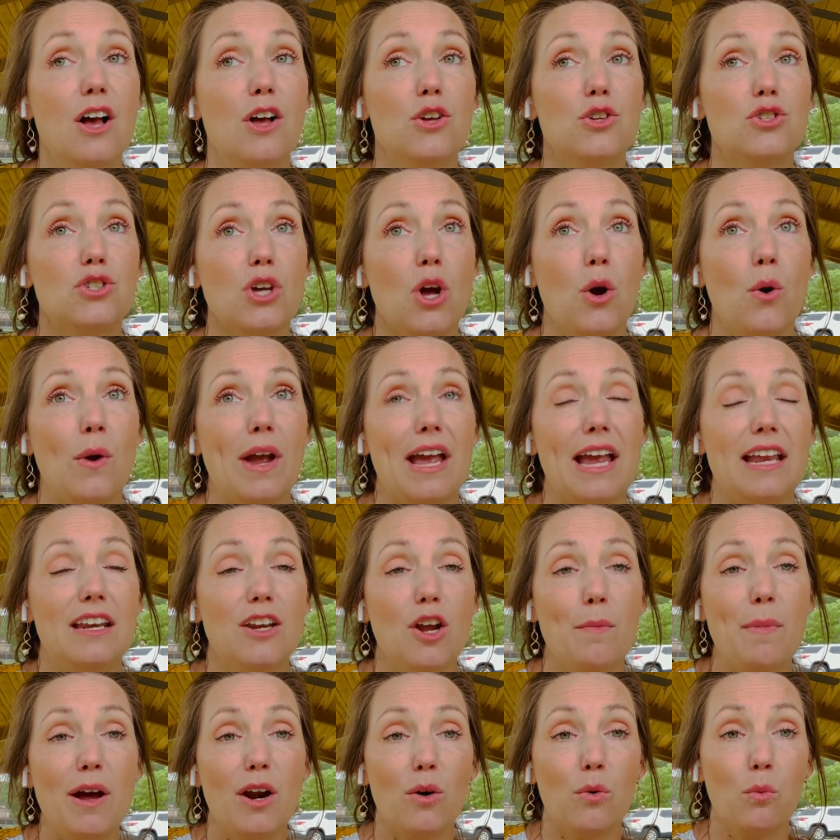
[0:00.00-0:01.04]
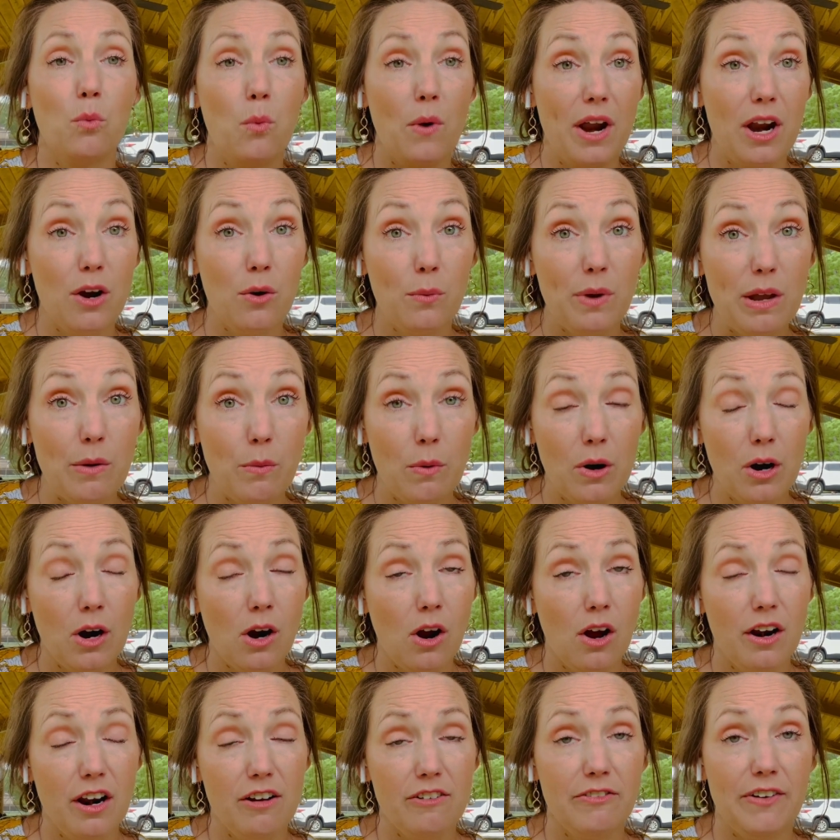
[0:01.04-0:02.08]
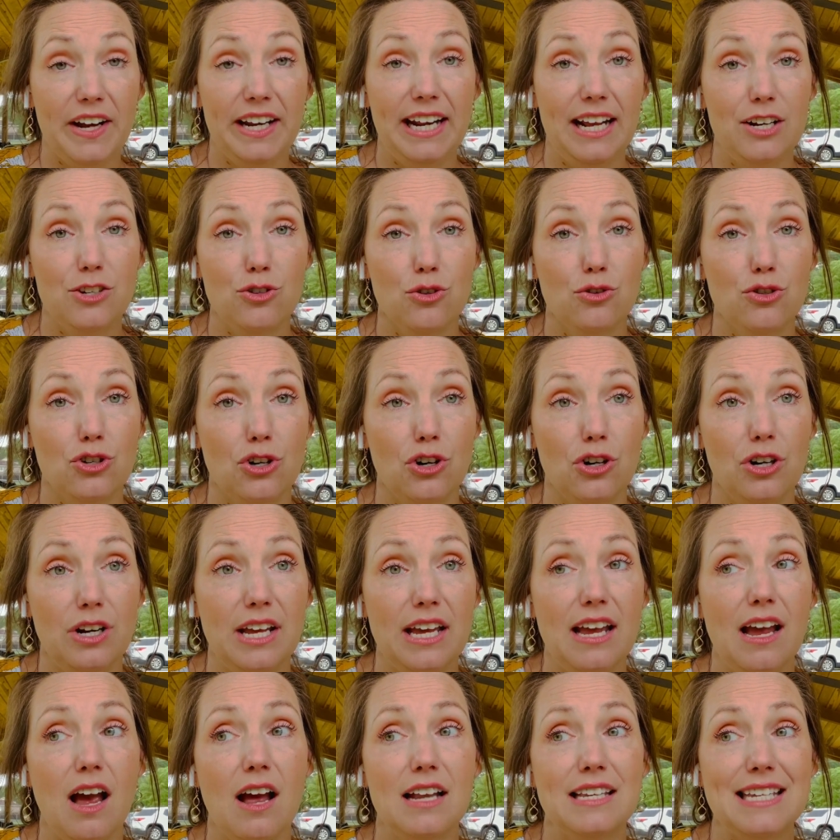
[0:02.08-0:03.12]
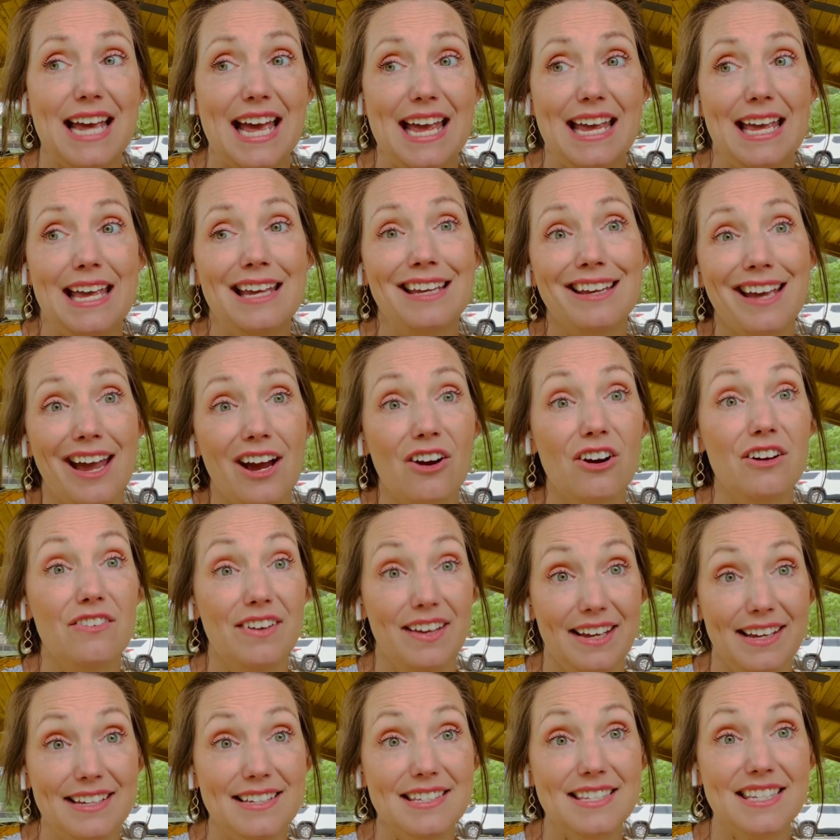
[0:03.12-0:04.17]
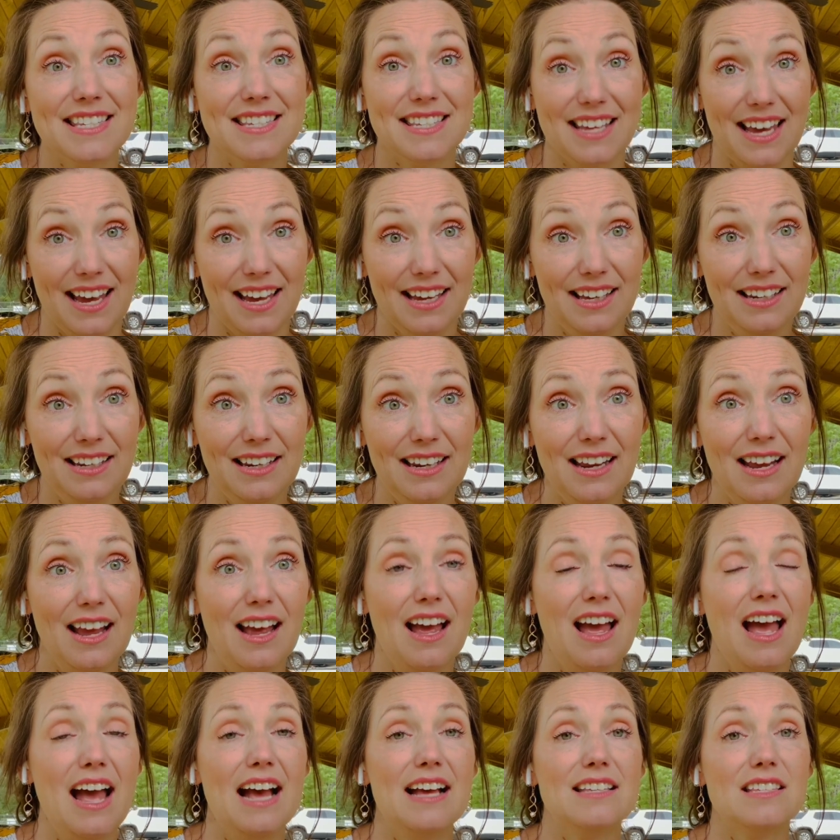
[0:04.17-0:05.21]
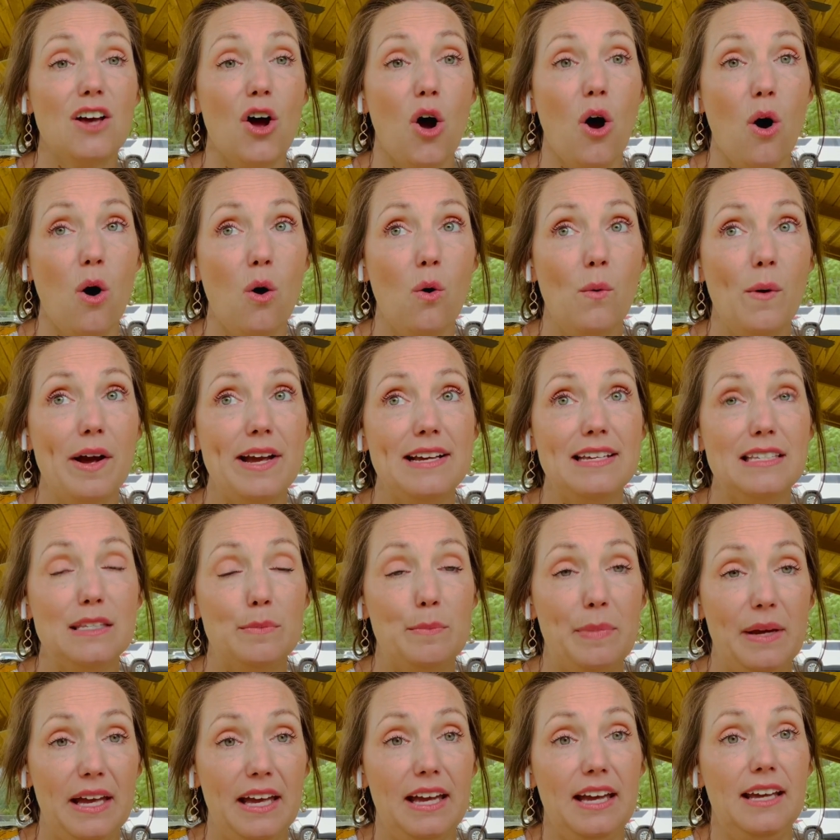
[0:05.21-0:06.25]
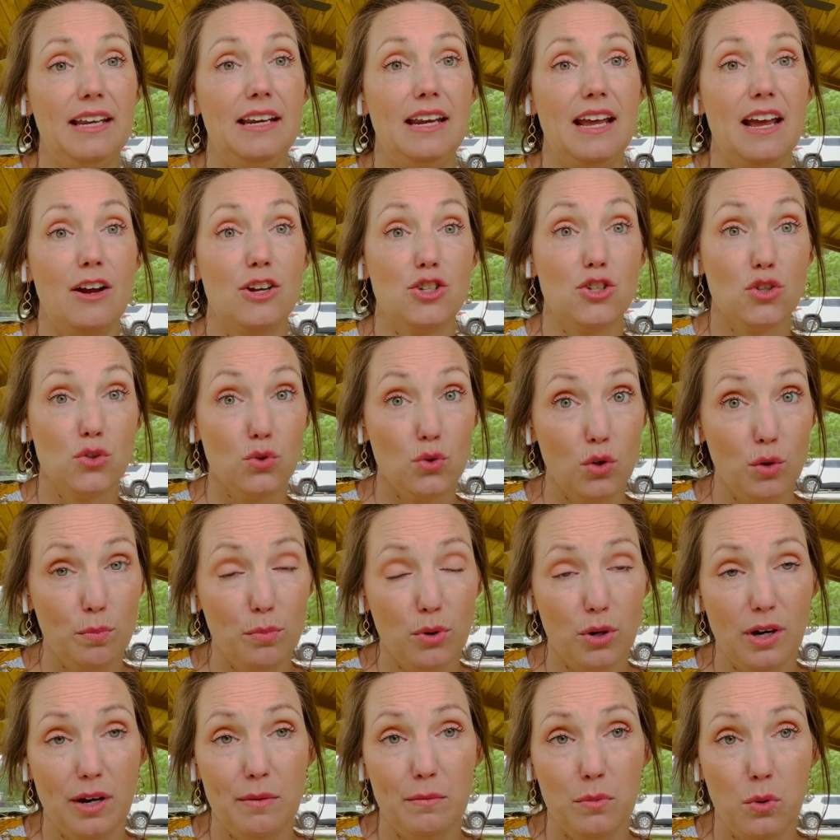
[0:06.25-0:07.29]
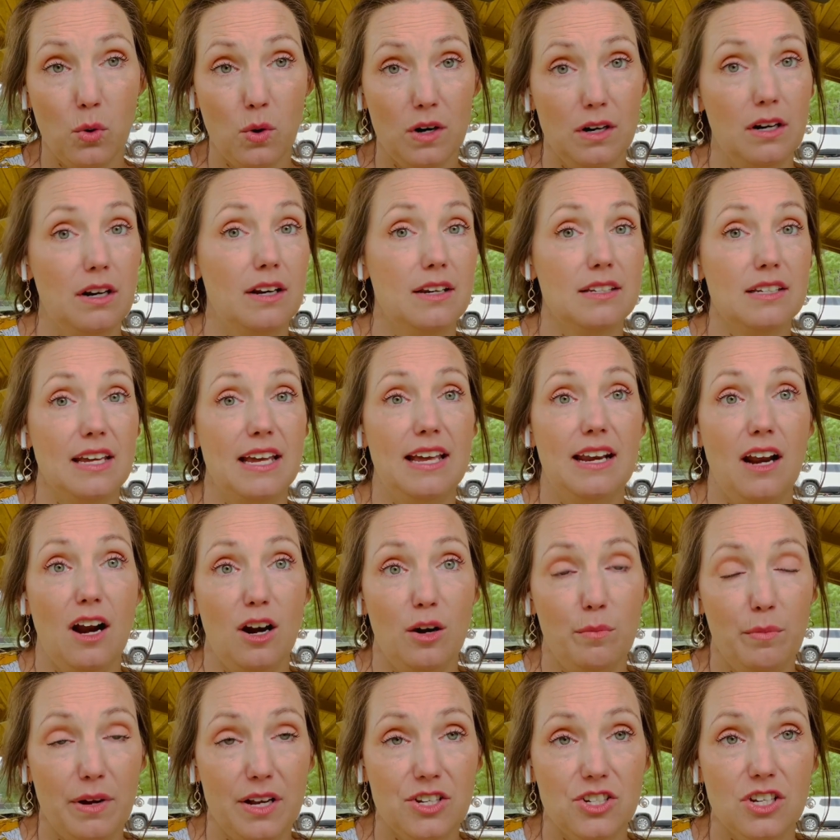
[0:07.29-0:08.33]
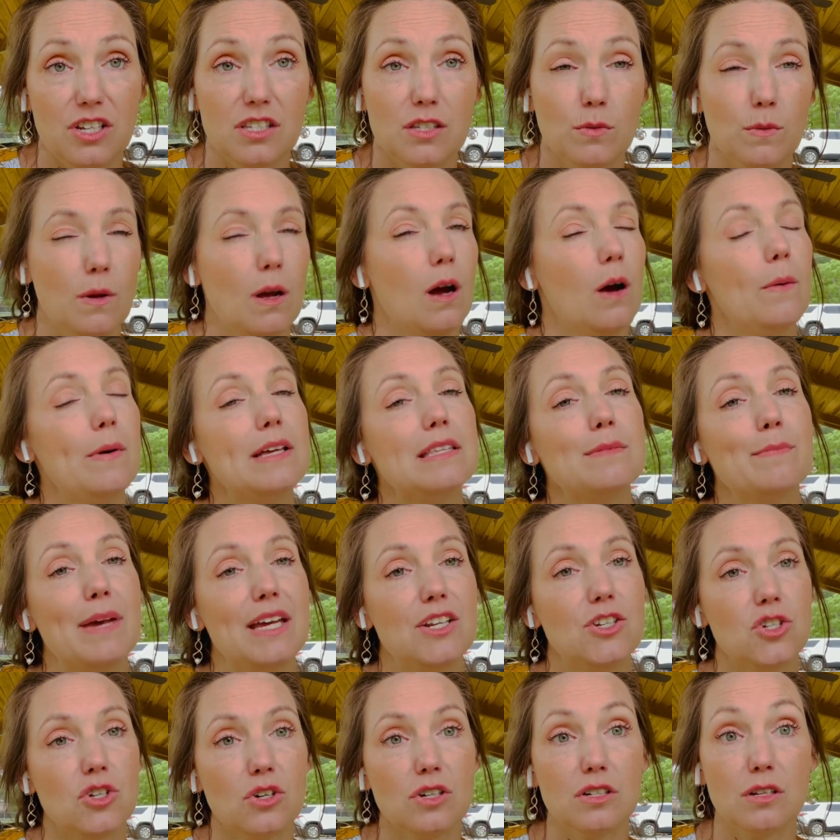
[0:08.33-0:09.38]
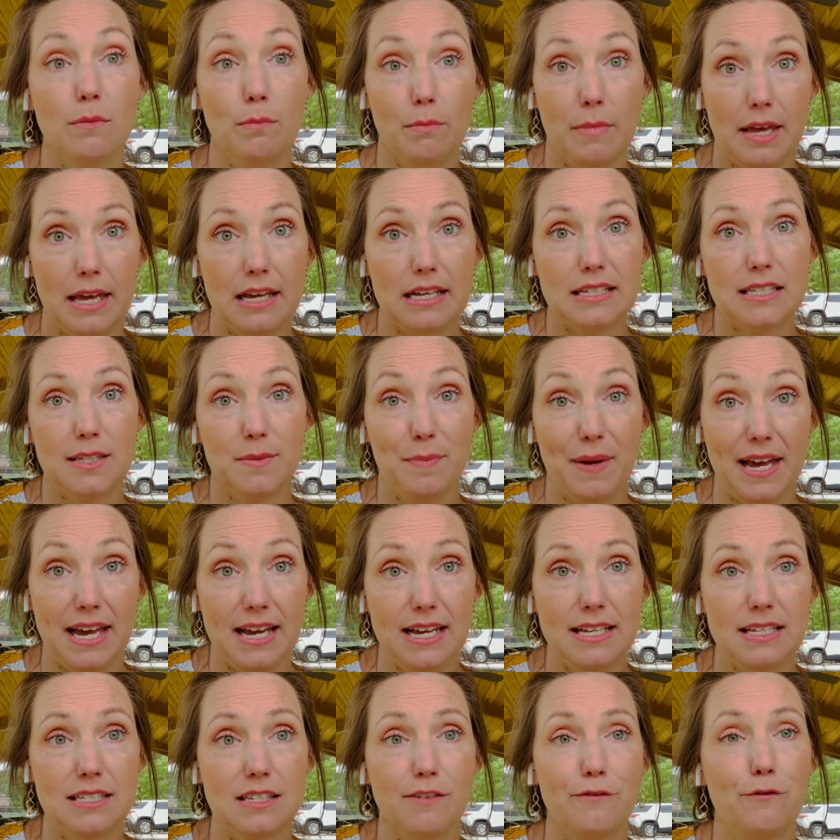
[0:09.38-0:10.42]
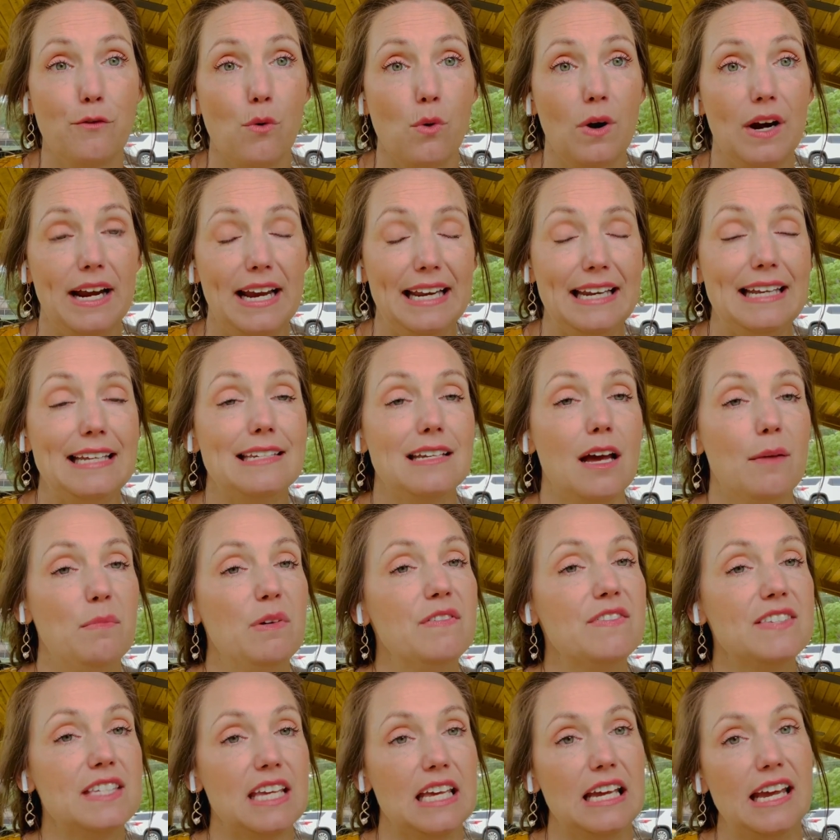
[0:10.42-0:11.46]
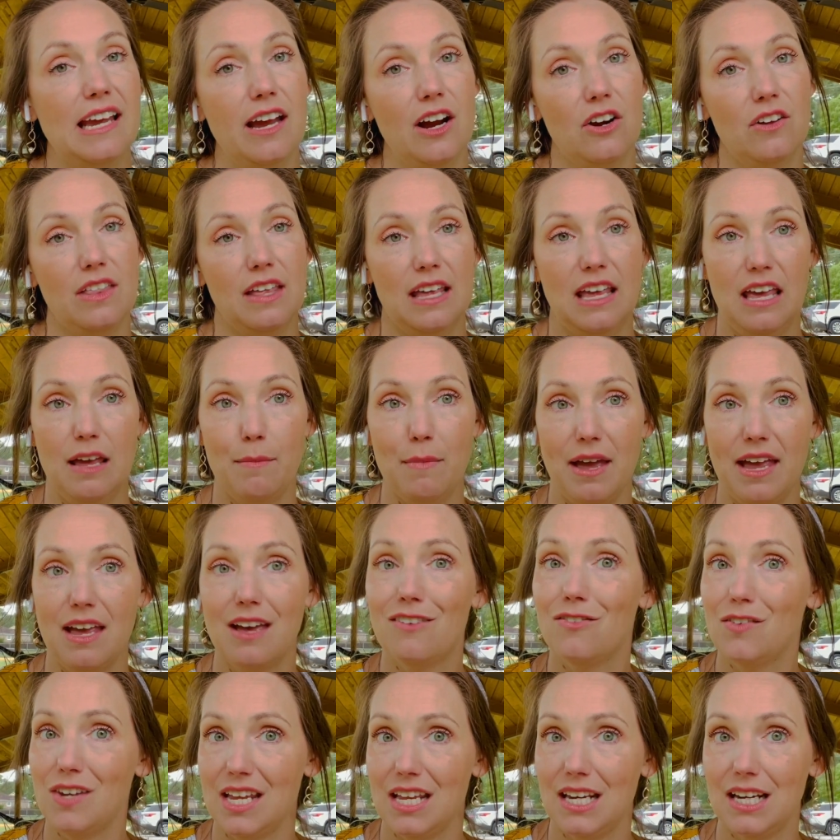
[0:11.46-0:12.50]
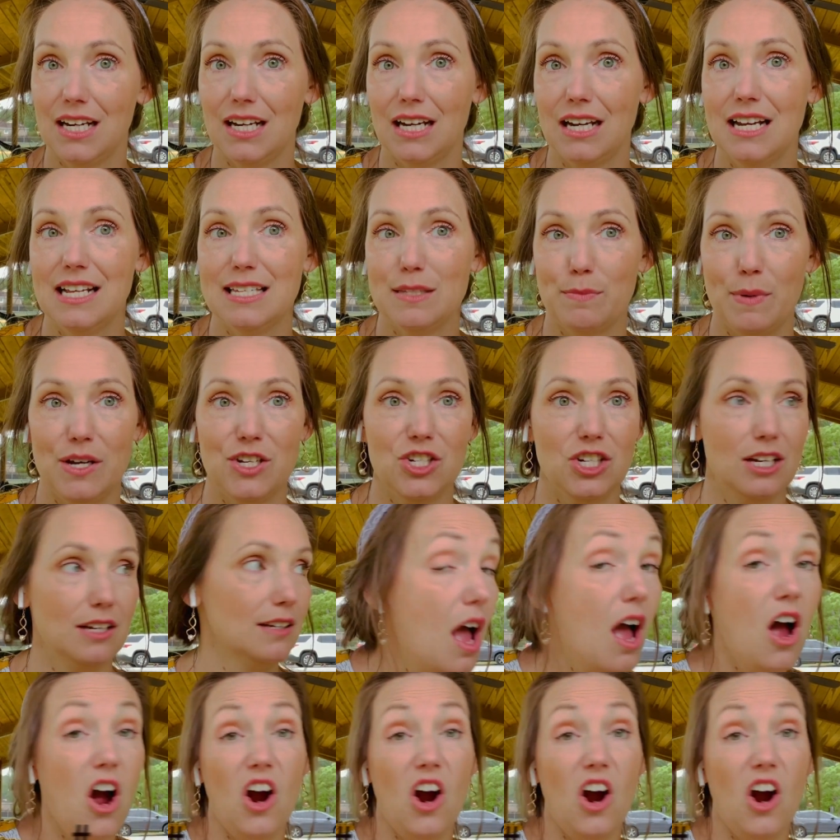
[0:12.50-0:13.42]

So no matter where we were on a financial journey, taking care of his skin has always been super important in our budget. So we've always made sure to make space for any type of skincare that he may have needed in his budget.